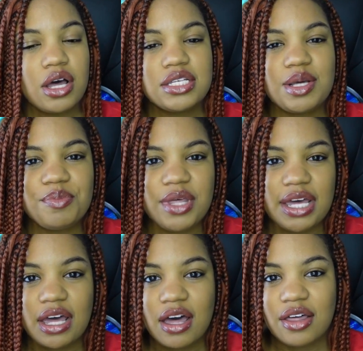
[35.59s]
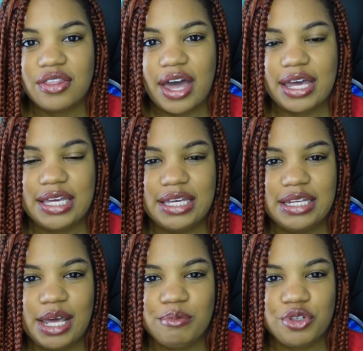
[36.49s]
something that he
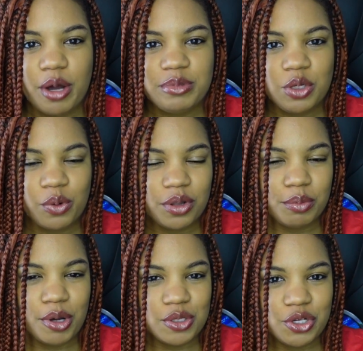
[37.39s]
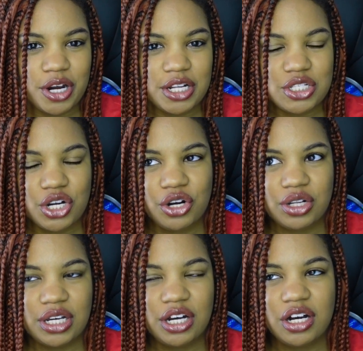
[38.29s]
name dropped in one of the post credits
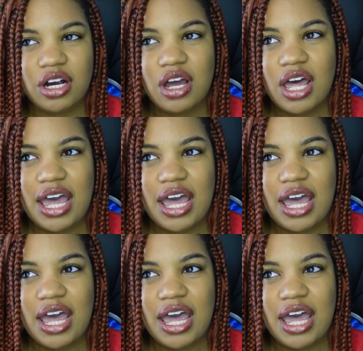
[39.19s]
earlier.